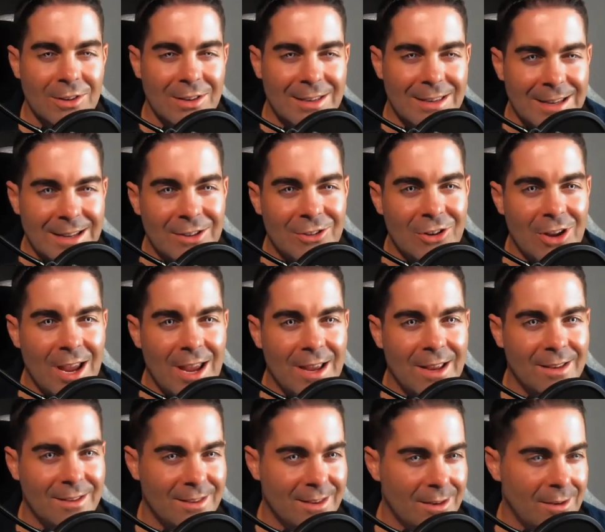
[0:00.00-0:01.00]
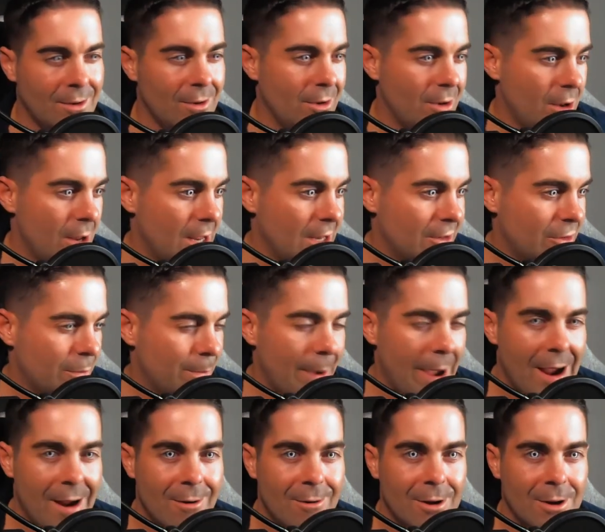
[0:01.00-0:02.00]
and DJs and
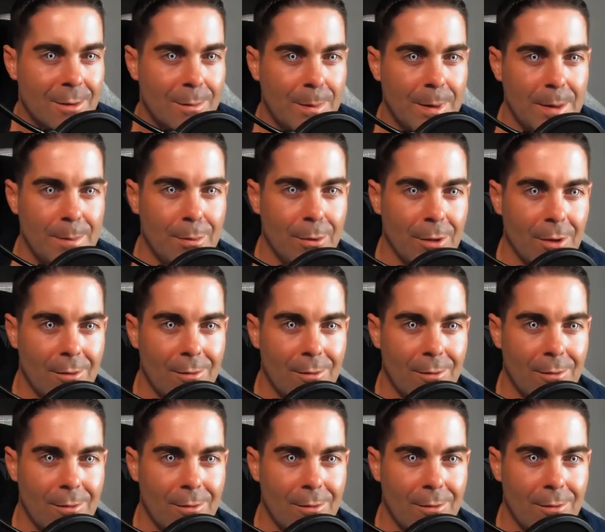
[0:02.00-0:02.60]
inspiring people.